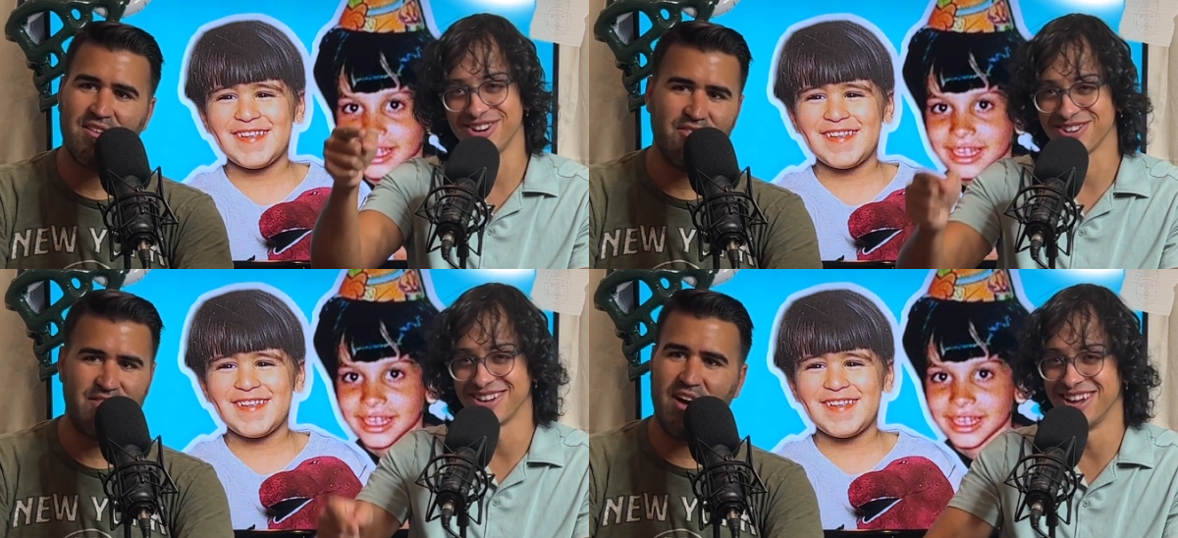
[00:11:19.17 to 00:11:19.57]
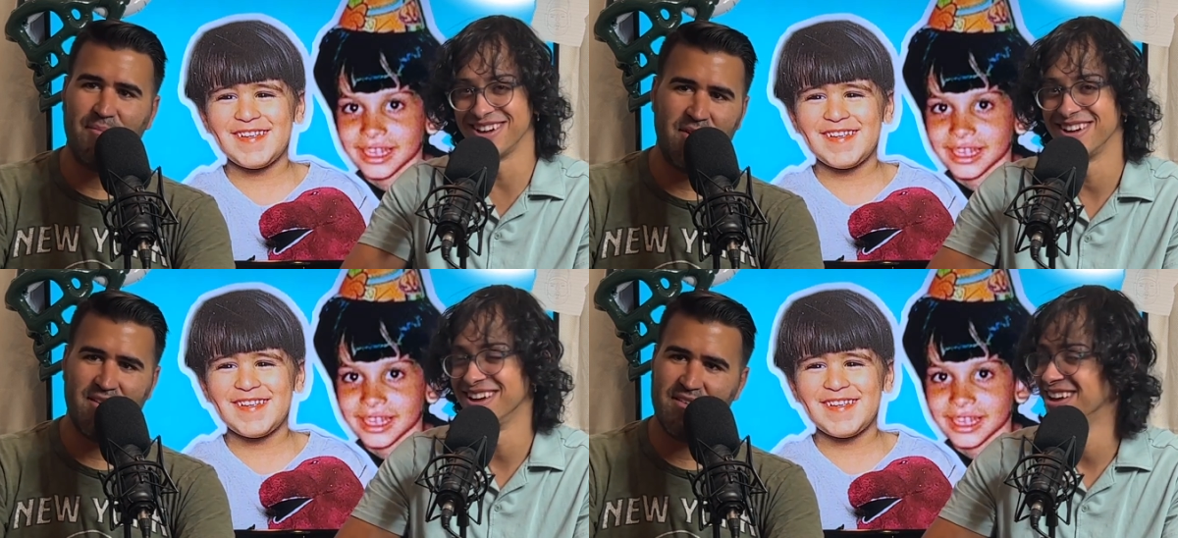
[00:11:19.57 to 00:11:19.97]
Speaker 1: Yeah, why,
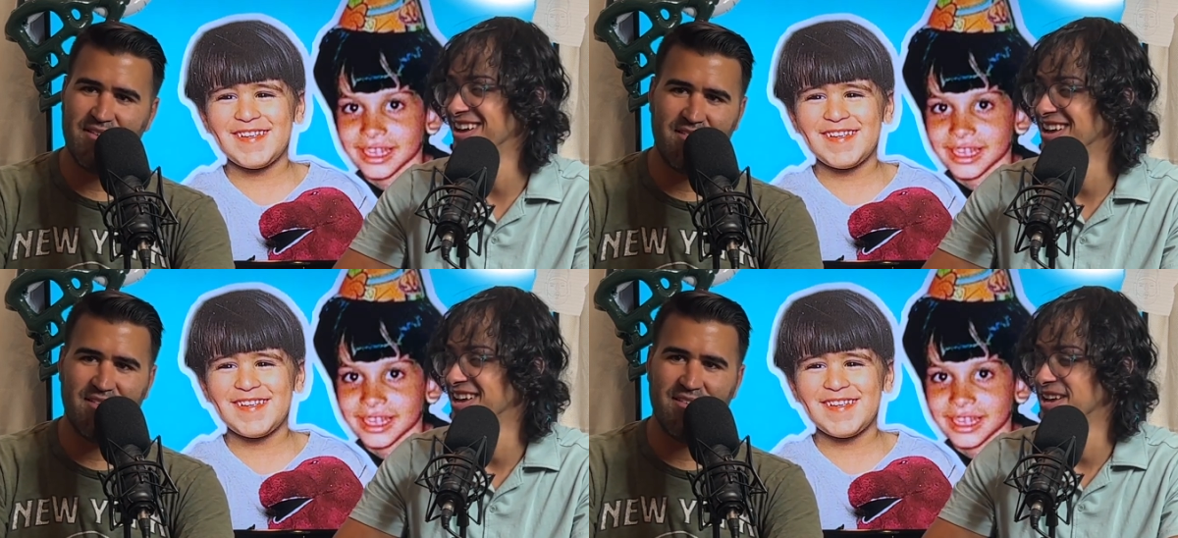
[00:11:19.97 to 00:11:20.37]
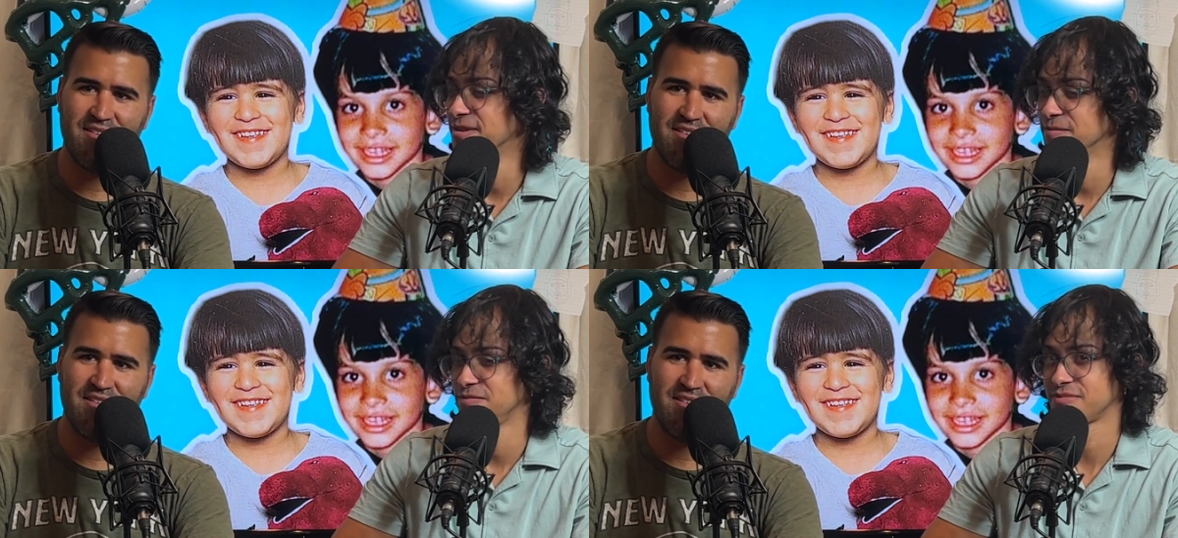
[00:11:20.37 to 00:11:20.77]
dumb? No, but like,
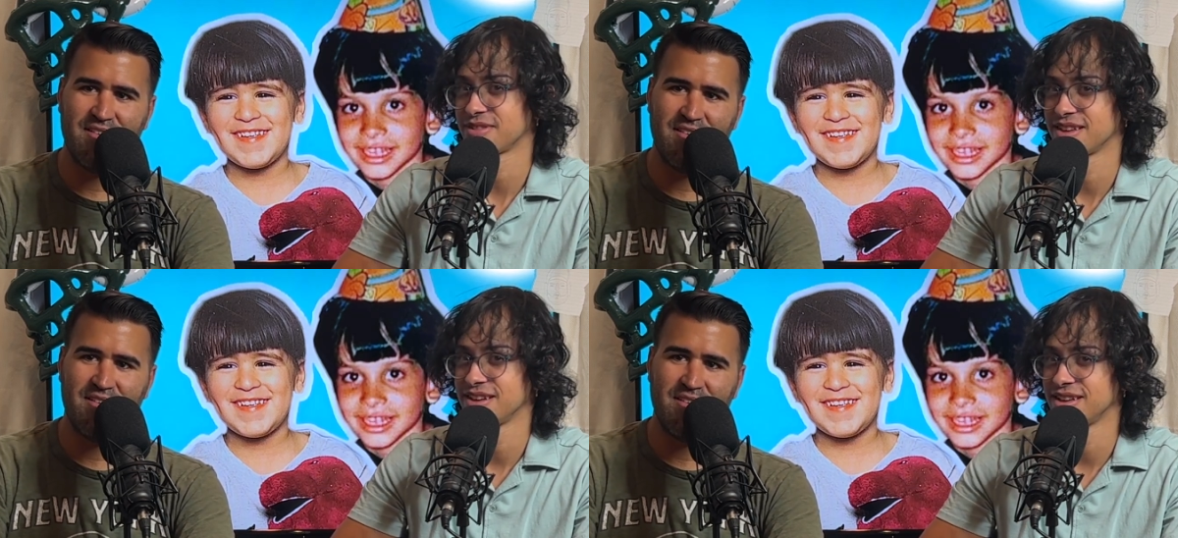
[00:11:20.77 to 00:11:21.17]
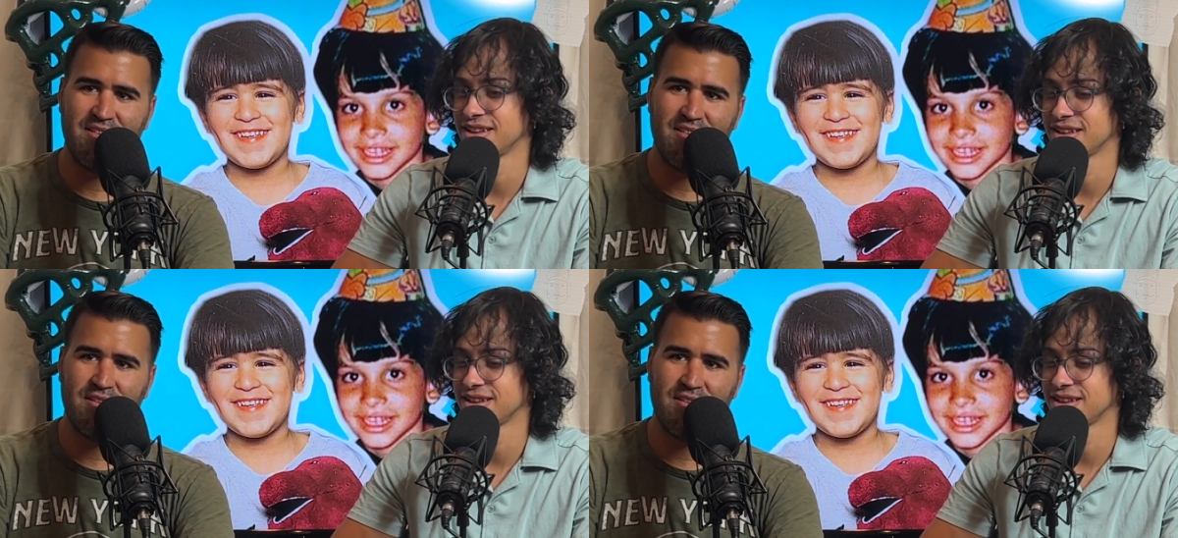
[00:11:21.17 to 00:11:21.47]
why do you wish I had seen that?